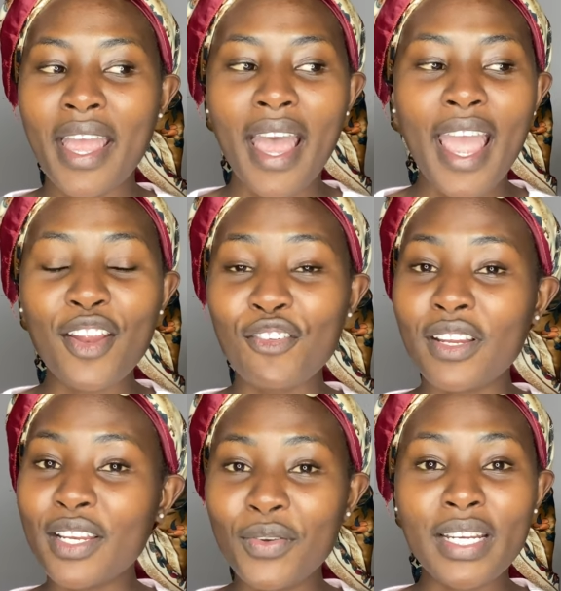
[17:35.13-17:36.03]
I
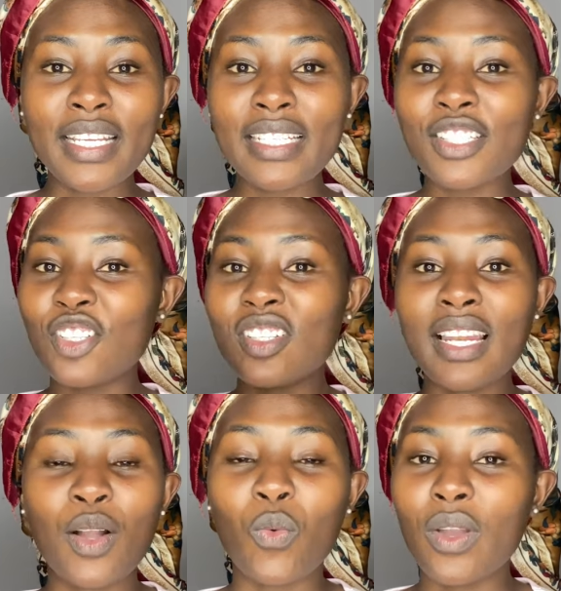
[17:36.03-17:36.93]
really, it's just
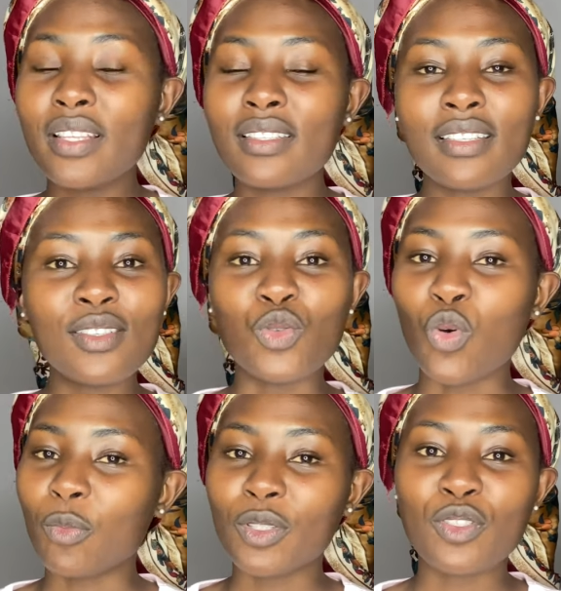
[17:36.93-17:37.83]
like, it's just normal